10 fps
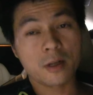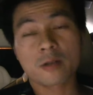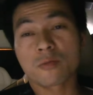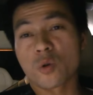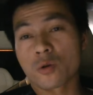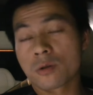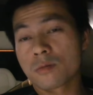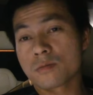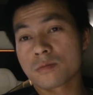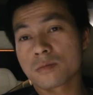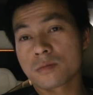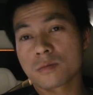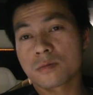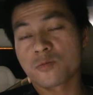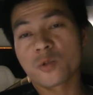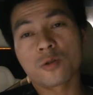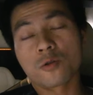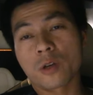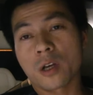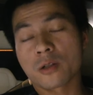electric motor, with
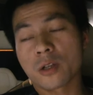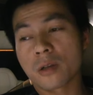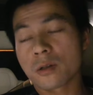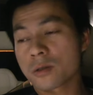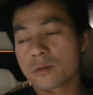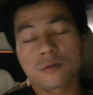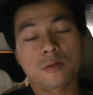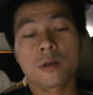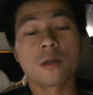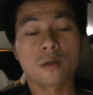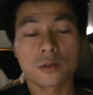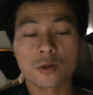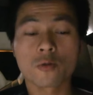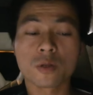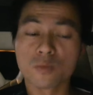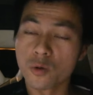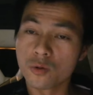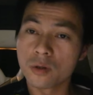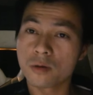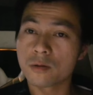no gear changes, it is so
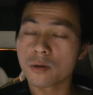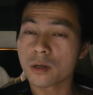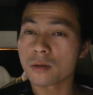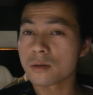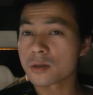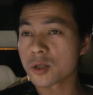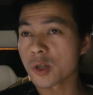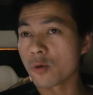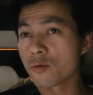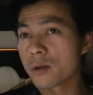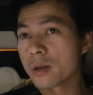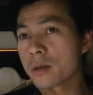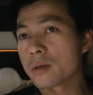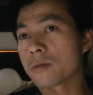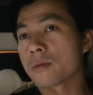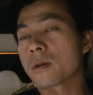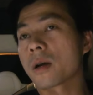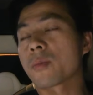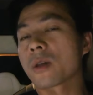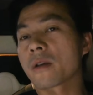smooth. You can slowly, you know,
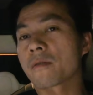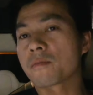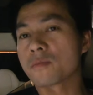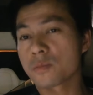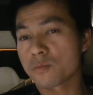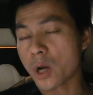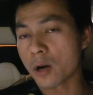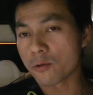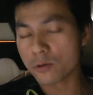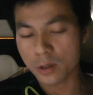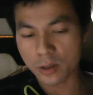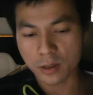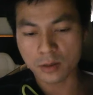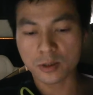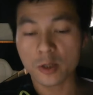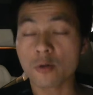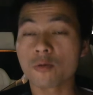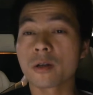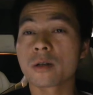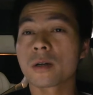apply power and then
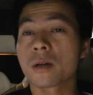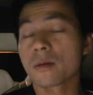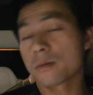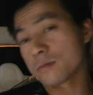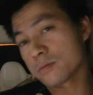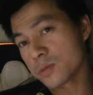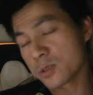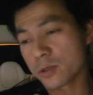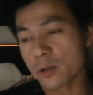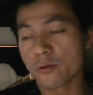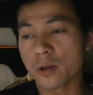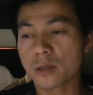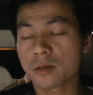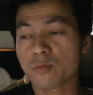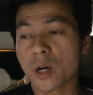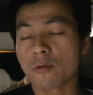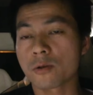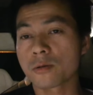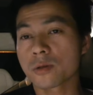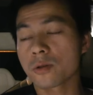slowly um, decrease
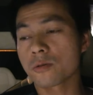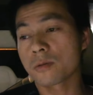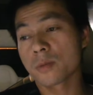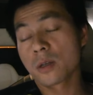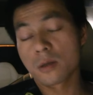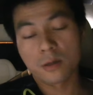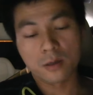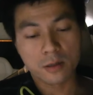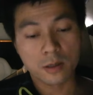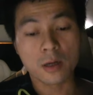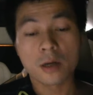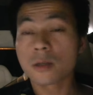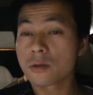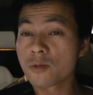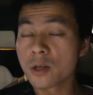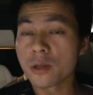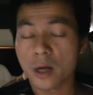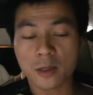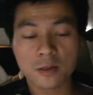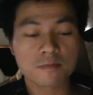power. So uh, yeah, it's really
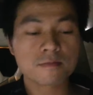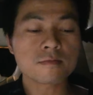nice.